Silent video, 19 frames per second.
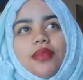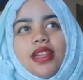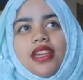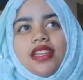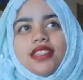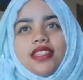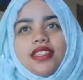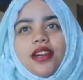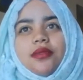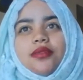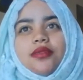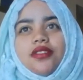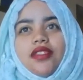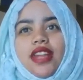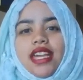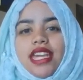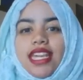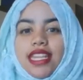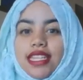in terms of
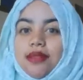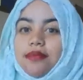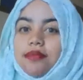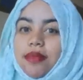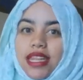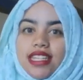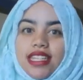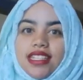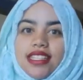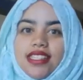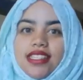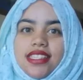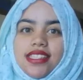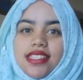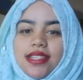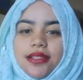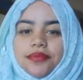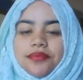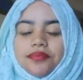like
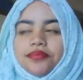independence,